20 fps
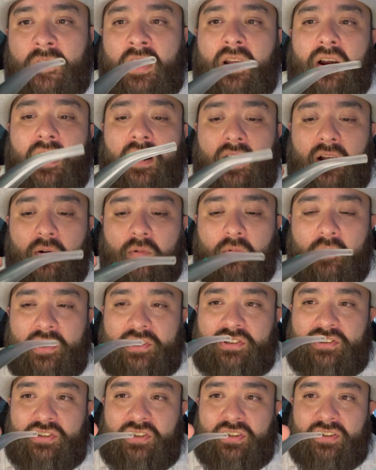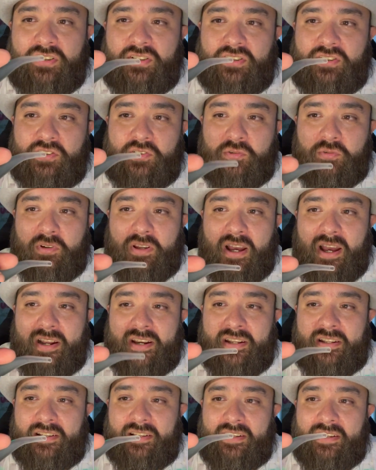Once you got
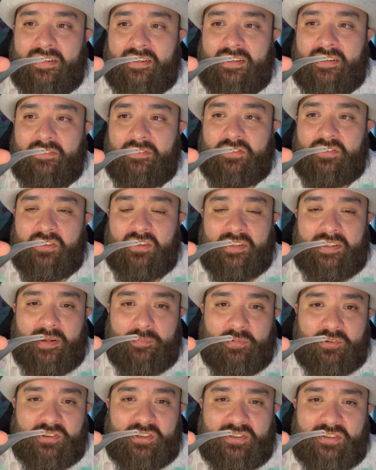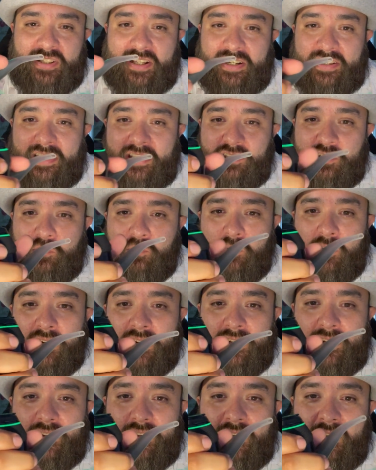it to the temperature setting that you
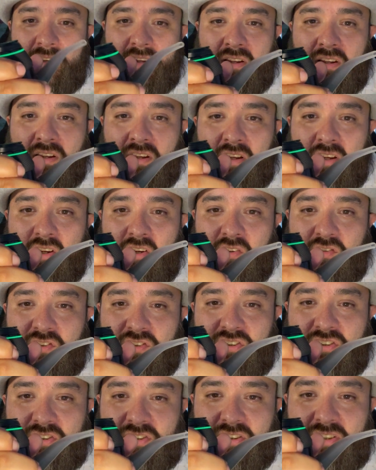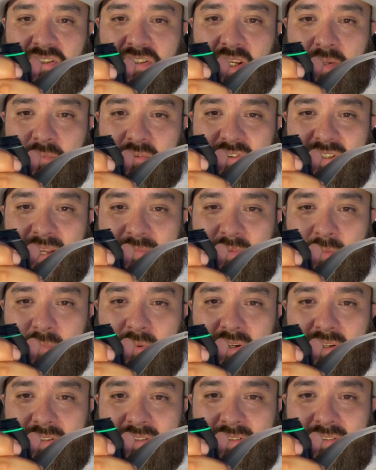want, you just double tap the
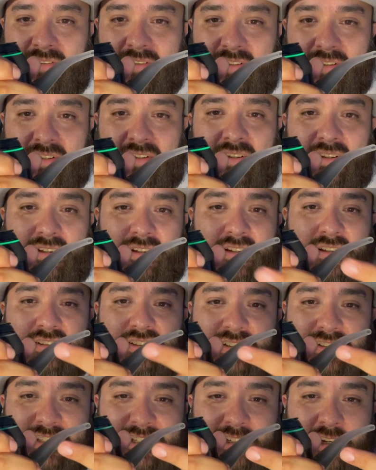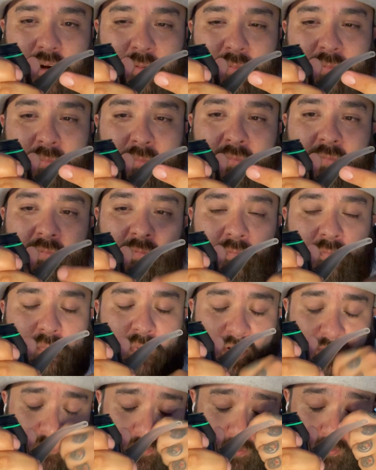button, just like all
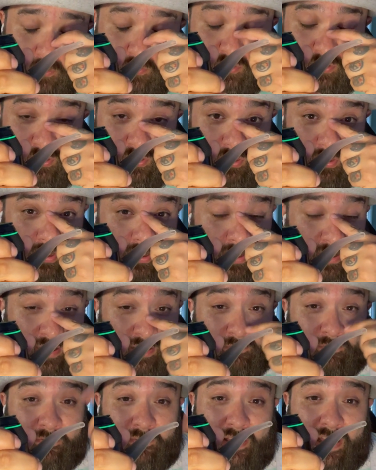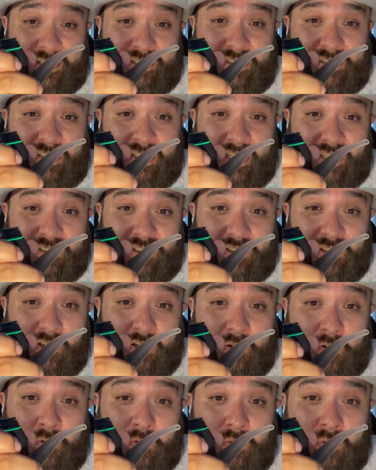Puffcos. It flashes to let you
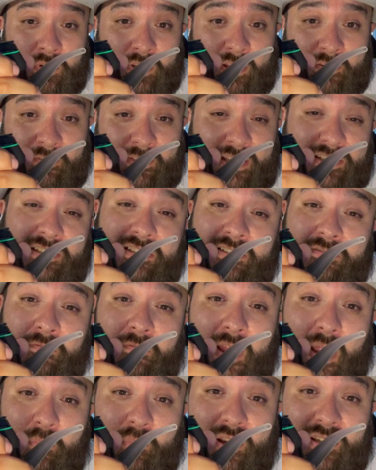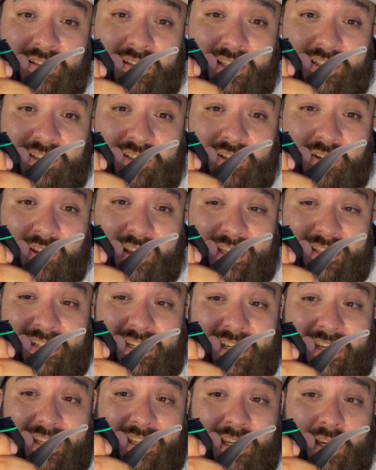know. It flashes and vibrates to let you know that it's
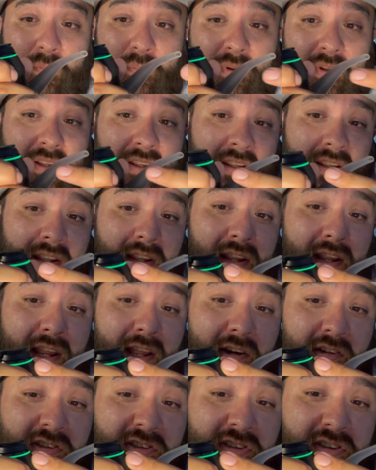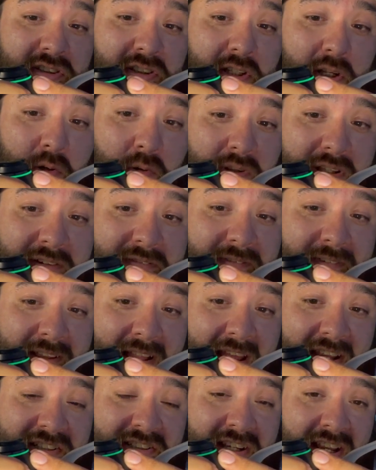heating up. It'll slowly
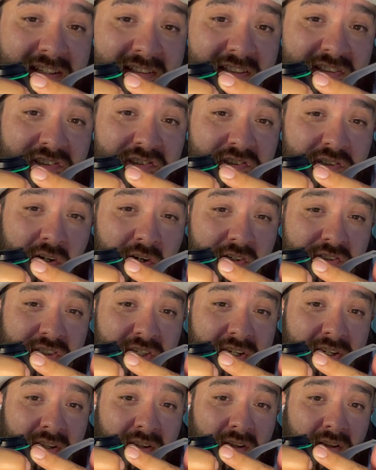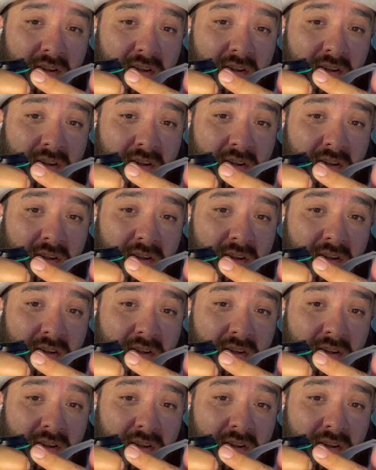flash as it's charging,